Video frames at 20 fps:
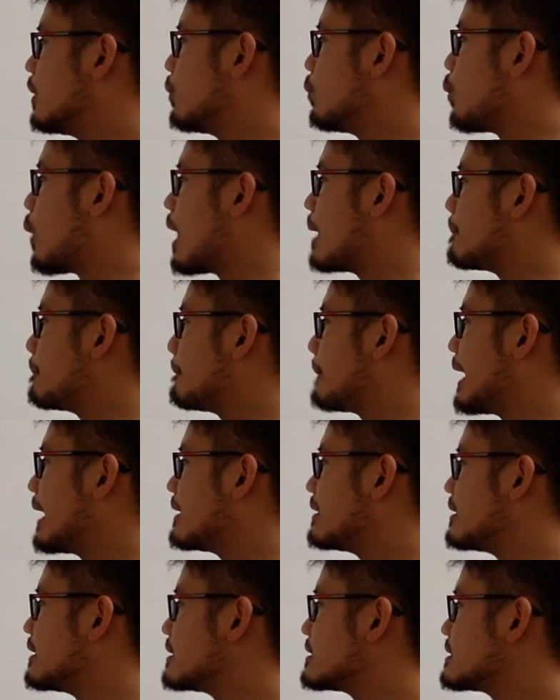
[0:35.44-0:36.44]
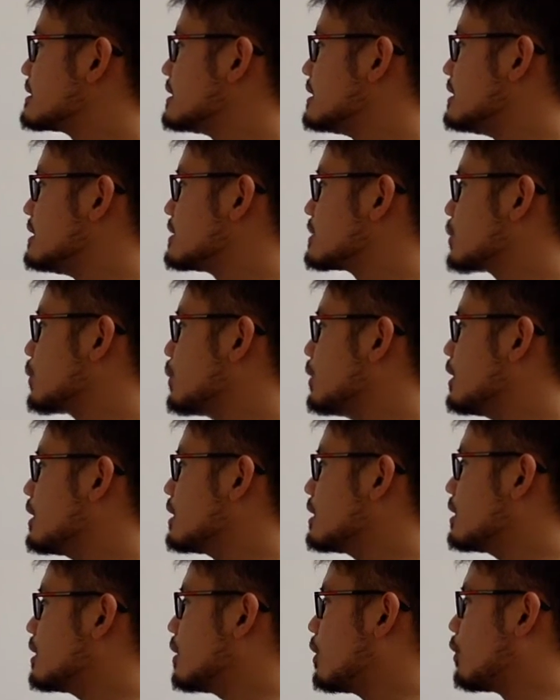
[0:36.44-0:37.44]
1 minus t
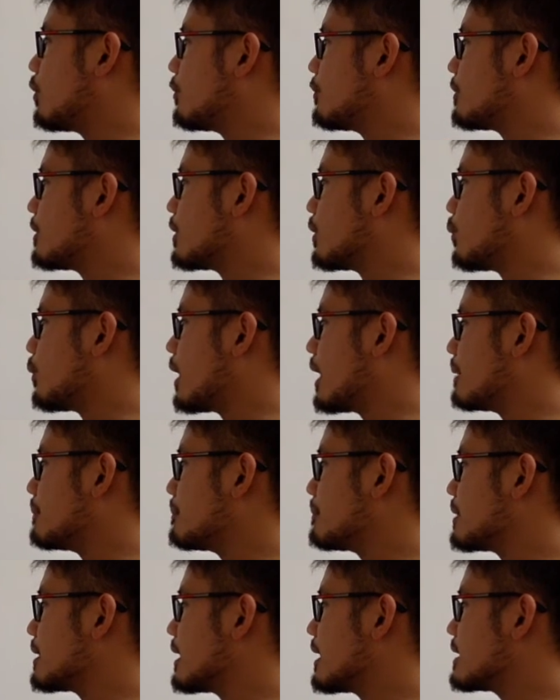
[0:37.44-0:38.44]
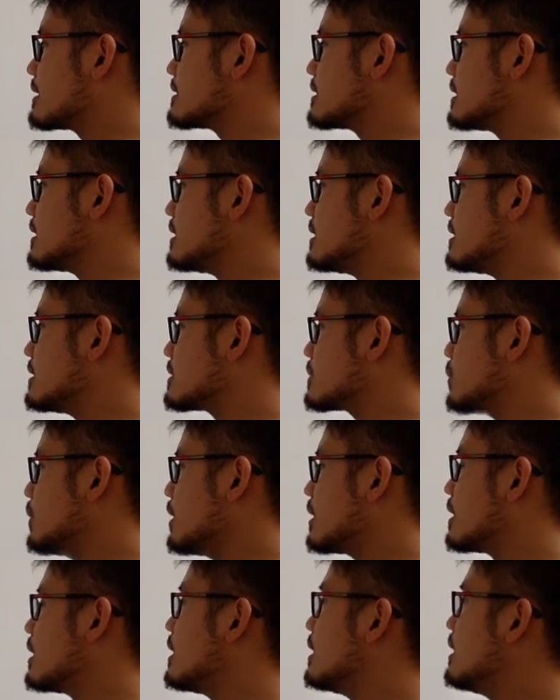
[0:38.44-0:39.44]
squared over 1 plus t
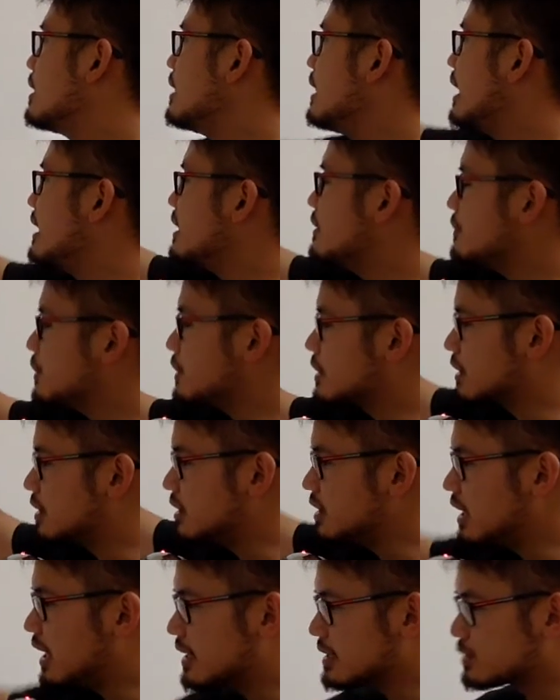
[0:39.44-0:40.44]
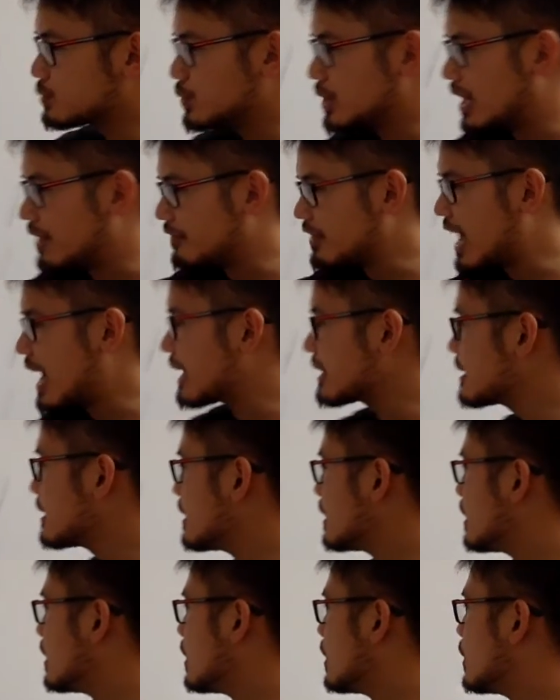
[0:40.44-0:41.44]
squared. And then for the dx, we have that,
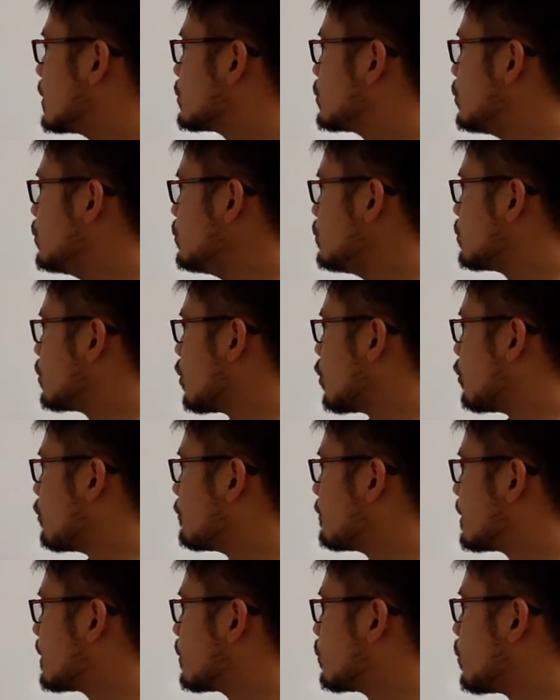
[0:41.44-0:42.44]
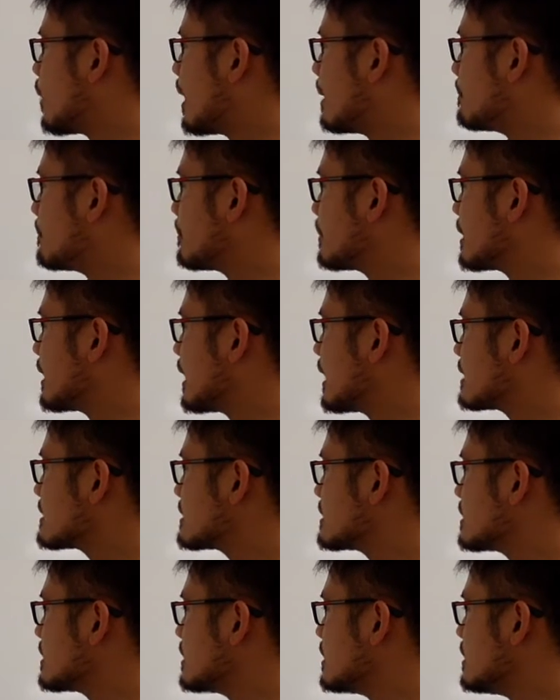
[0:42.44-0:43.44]
2 over 1 plus
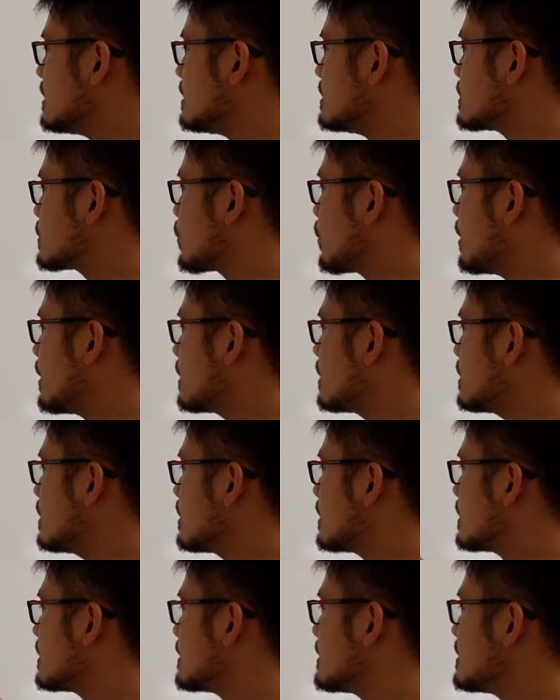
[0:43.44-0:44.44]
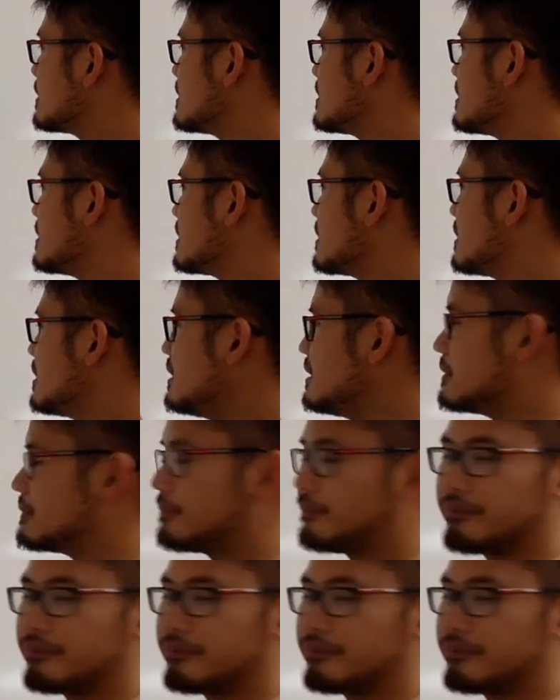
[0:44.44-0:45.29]
t squared dt.